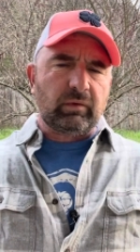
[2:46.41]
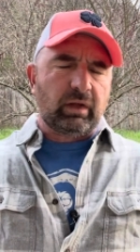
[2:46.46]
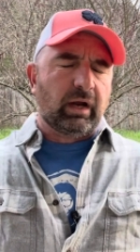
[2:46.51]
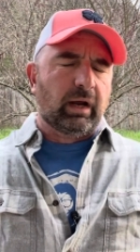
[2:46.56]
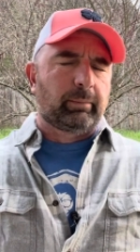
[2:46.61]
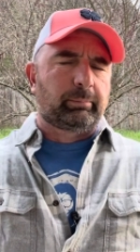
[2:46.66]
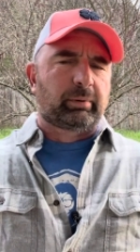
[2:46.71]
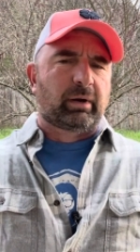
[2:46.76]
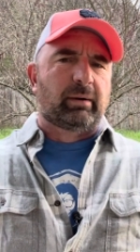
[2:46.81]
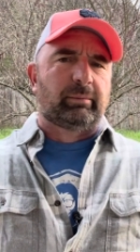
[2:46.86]

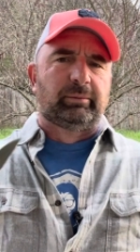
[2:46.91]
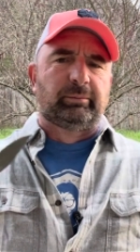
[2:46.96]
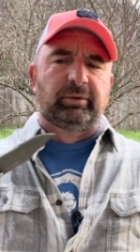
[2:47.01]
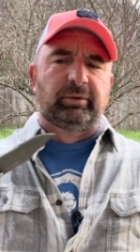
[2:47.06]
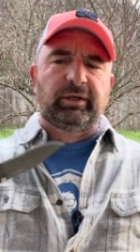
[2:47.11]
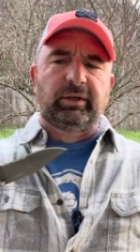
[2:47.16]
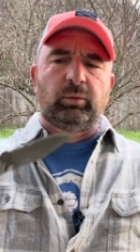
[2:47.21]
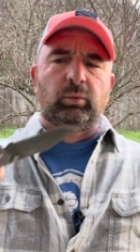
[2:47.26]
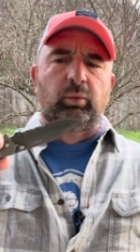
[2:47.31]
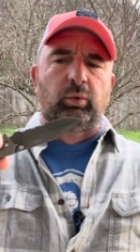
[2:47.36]
I
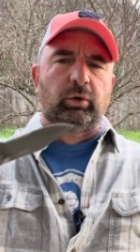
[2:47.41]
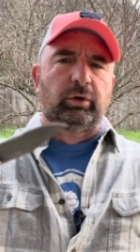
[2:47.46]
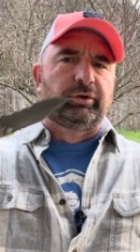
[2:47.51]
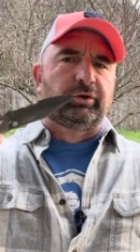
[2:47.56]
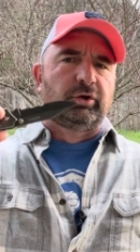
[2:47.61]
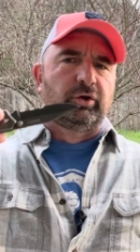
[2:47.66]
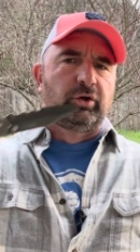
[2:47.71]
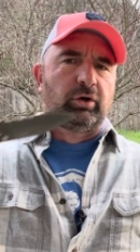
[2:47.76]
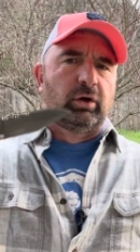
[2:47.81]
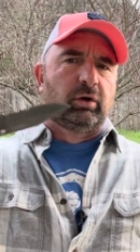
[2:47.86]
probably
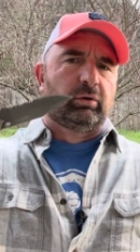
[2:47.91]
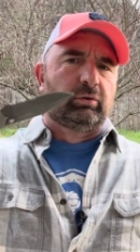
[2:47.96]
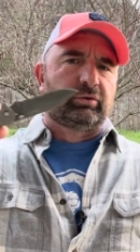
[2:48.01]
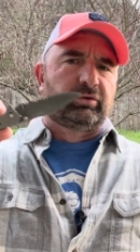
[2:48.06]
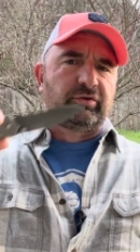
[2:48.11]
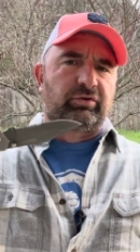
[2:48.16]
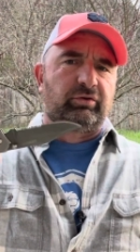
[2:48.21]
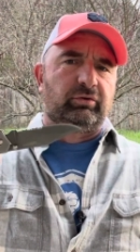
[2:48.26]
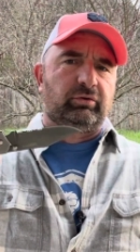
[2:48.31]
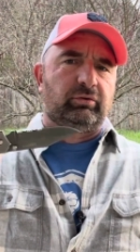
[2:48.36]
would go
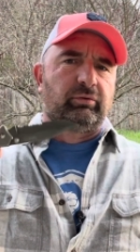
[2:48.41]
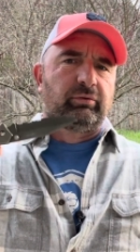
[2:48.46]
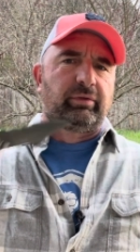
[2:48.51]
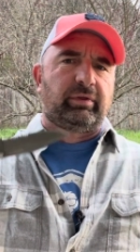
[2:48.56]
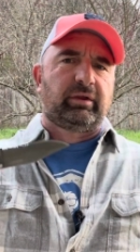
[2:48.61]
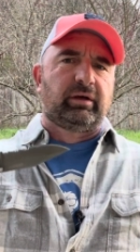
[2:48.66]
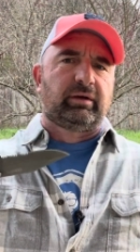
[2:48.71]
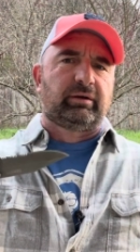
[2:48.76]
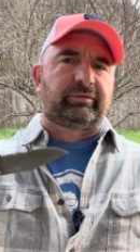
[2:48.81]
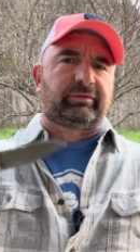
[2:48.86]
to
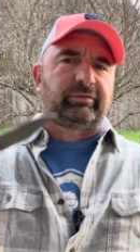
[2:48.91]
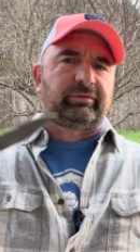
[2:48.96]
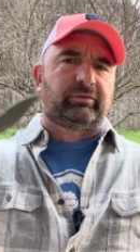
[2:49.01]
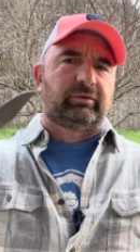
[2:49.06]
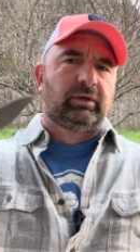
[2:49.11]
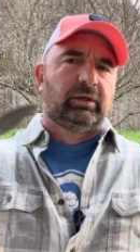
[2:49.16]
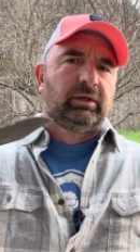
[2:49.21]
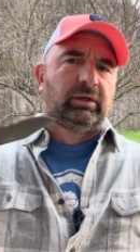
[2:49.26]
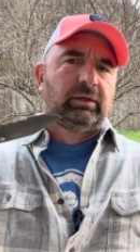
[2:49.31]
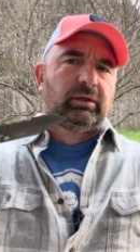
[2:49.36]
this
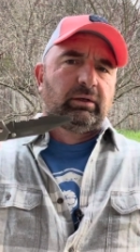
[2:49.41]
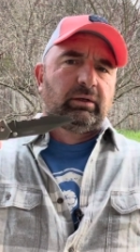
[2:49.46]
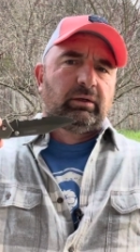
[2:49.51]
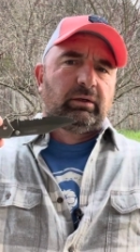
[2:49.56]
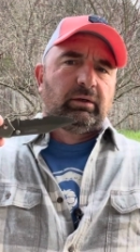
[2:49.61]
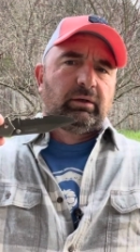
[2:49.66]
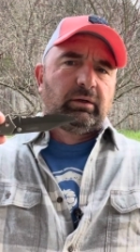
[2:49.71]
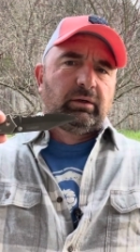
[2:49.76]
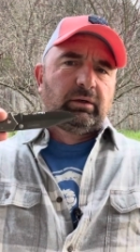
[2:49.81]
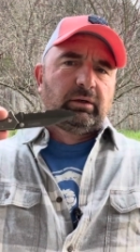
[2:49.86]

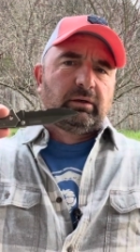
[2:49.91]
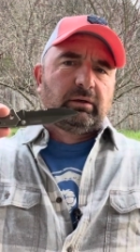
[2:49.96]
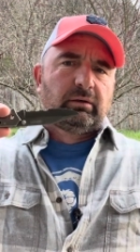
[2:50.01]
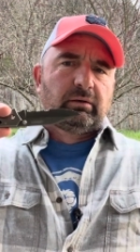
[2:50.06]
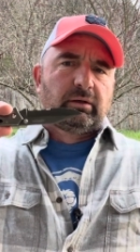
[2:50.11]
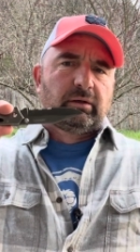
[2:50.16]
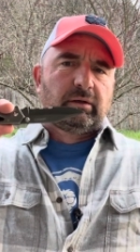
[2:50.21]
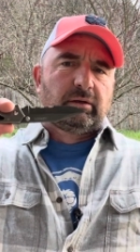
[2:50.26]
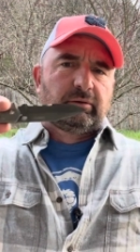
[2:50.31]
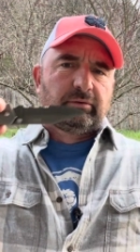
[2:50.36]

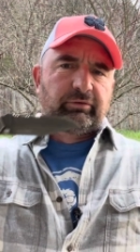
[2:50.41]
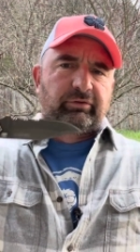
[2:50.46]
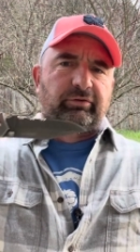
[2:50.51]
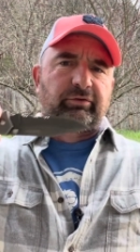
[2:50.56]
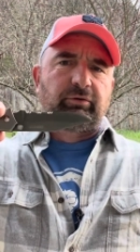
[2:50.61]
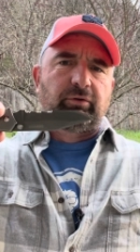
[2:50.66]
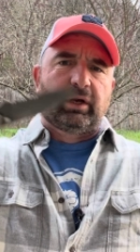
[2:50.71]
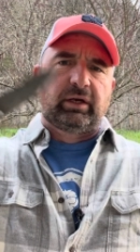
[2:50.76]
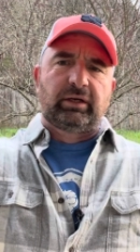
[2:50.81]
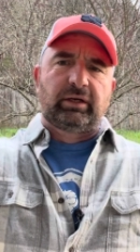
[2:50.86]

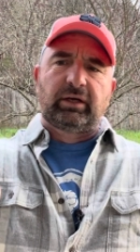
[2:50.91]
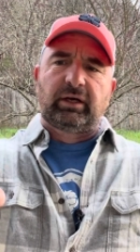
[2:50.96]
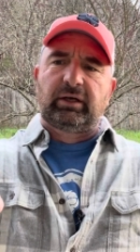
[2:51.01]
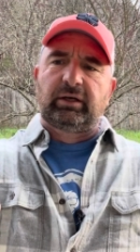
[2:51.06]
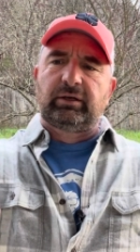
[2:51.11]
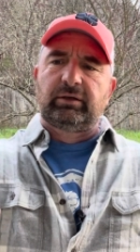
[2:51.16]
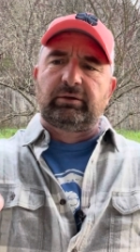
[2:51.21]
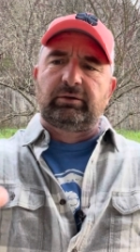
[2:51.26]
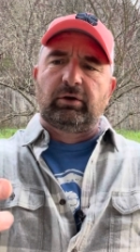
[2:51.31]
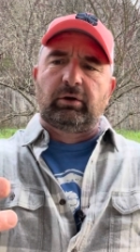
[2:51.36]
straight
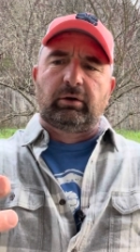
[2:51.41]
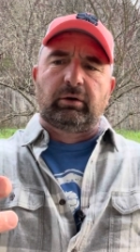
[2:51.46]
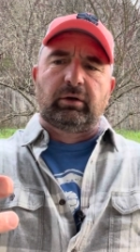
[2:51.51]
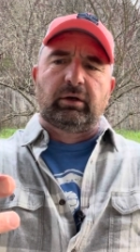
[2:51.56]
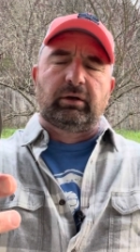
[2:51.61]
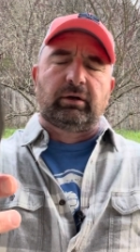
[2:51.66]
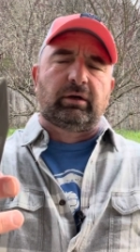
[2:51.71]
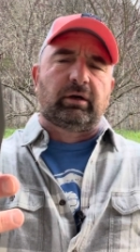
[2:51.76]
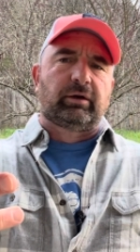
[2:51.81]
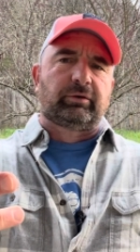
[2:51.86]
edge or
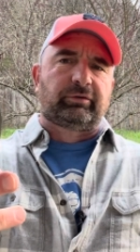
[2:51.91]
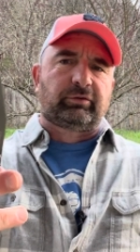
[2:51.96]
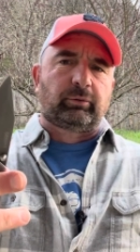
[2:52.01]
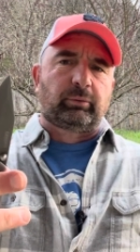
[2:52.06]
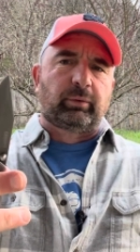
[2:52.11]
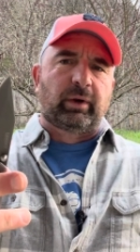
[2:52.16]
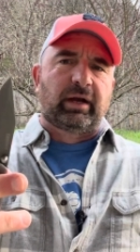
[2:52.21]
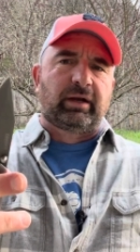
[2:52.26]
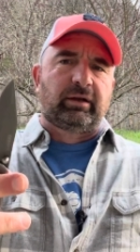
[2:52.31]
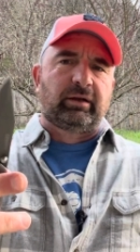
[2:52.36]
a
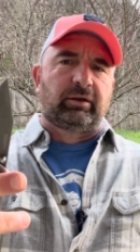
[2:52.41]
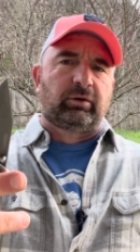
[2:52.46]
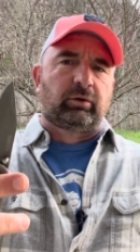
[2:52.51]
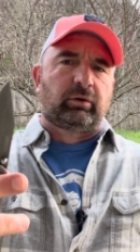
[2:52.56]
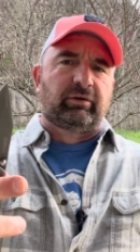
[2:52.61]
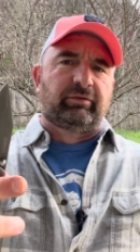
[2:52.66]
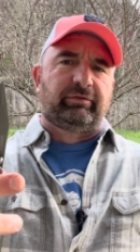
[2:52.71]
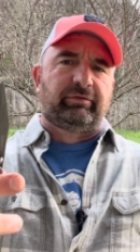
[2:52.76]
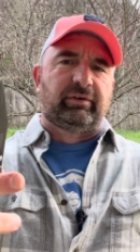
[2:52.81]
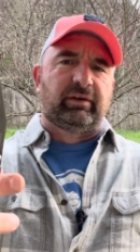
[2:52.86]
serrated
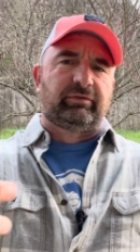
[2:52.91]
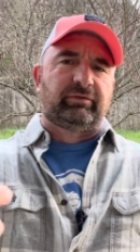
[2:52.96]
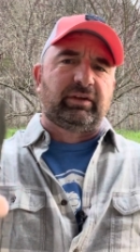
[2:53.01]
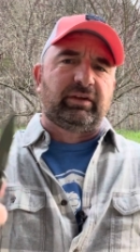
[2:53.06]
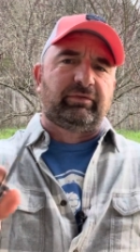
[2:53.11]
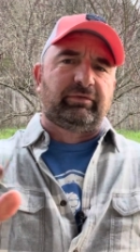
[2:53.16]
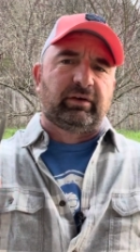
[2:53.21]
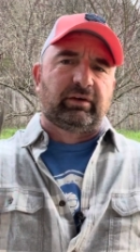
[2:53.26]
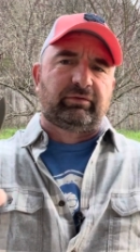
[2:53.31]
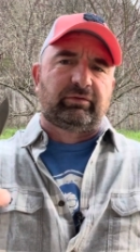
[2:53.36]
or a
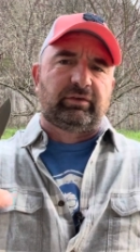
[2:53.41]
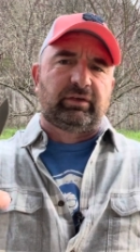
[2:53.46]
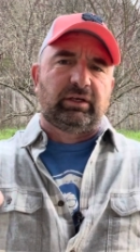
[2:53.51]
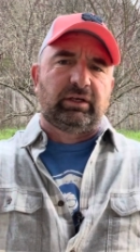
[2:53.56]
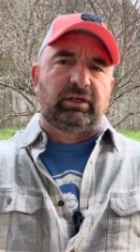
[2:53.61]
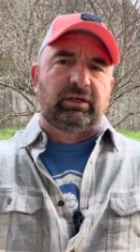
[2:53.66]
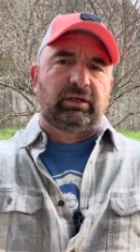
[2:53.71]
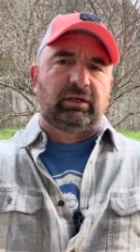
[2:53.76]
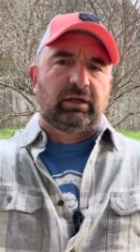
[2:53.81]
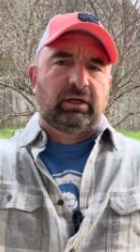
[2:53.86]

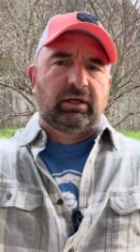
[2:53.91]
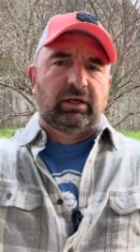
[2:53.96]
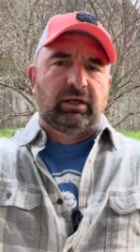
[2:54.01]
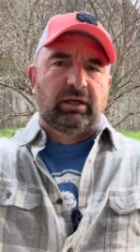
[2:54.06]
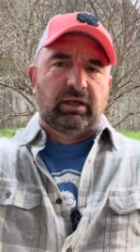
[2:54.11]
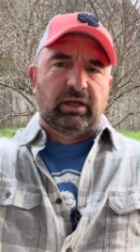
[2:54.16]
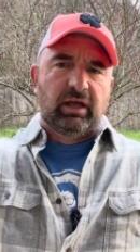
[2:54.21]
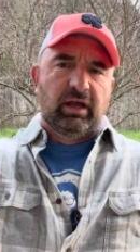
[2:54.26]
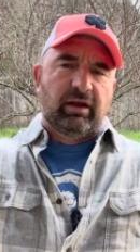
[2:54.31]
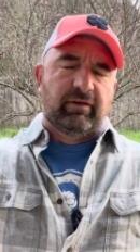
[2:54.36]
50/50
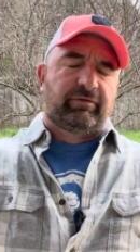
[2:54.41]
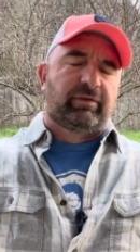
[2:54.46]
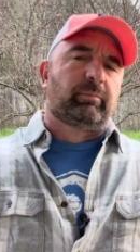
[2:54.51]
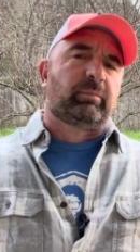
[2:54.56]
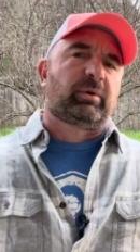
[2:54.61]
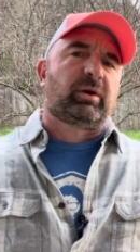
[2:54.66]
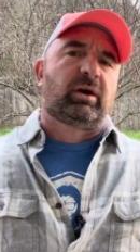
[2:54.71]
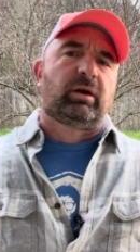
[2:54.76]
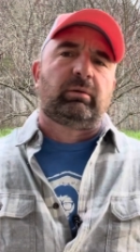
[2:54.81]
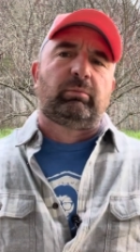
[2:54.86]
if
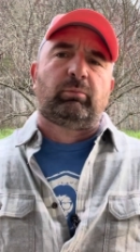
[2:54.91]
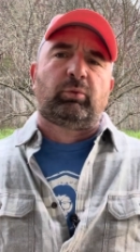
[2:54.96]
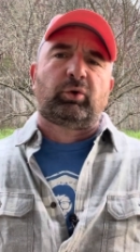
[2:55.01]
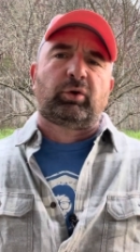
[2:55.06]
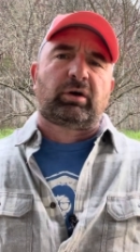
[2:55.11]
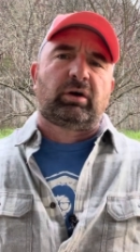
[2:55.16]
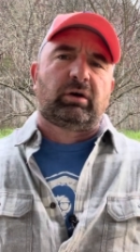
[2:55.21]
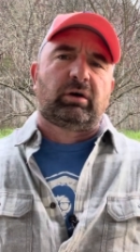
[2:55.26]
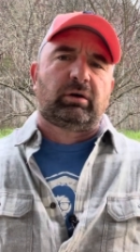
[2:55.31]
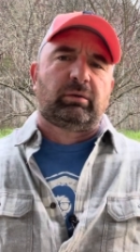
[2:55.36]
I'm cutting
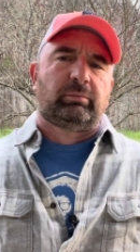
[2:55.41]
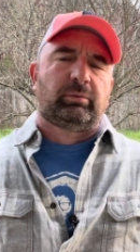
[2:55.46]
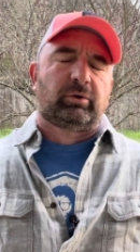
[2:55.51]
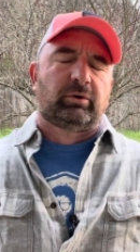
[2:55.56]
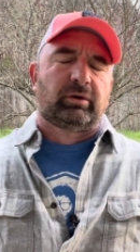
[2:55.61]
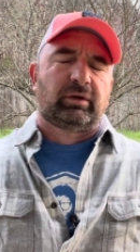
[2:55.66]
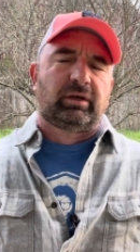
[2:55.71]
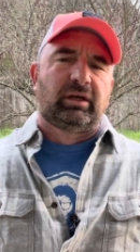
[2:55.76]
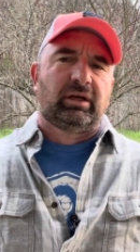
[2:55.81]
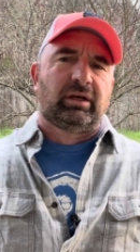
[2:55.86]
more
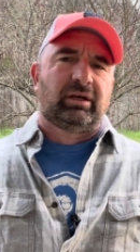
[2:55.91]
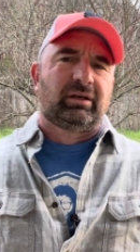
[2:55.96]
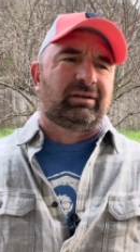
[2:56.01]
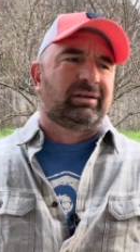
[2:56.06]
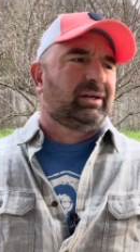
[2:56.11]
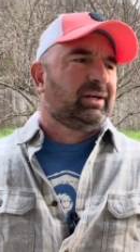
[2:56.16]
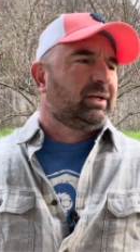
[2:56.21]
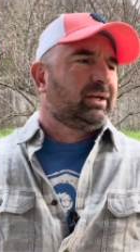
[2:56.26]
cardboard again.